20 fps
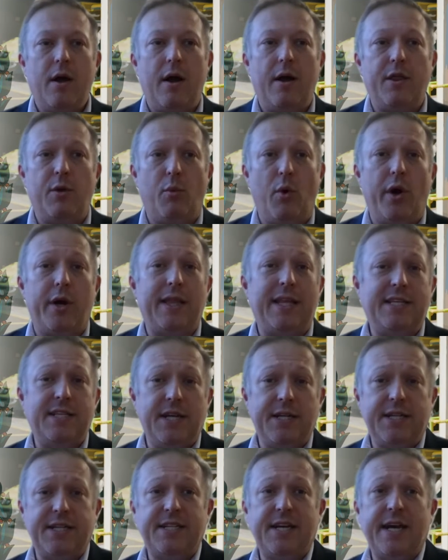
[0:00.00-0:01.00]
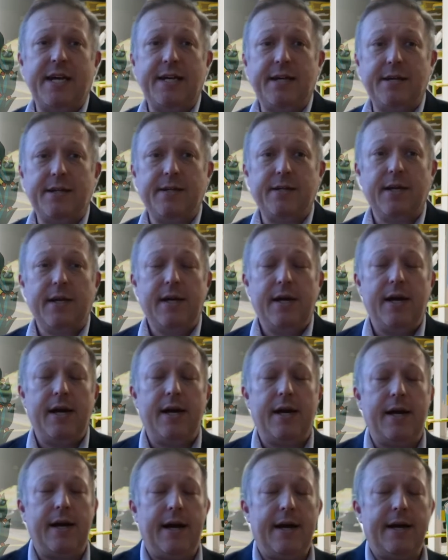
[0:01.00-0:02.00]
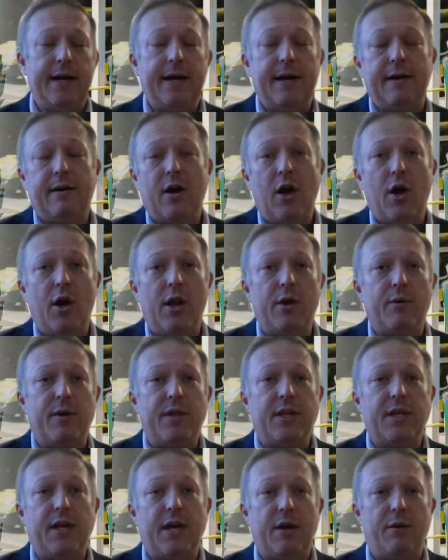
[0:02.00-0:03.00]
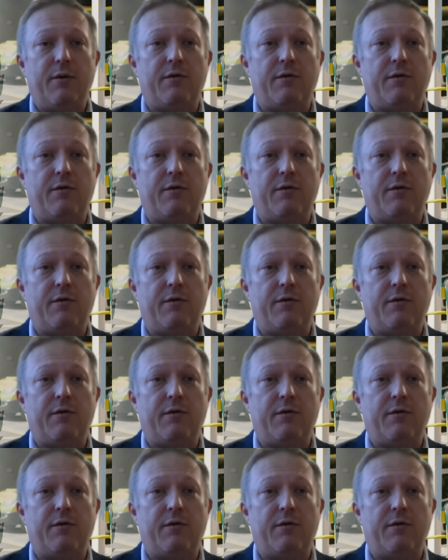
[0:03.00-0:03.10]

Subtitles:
the work he's undertaken. Earlier in the year,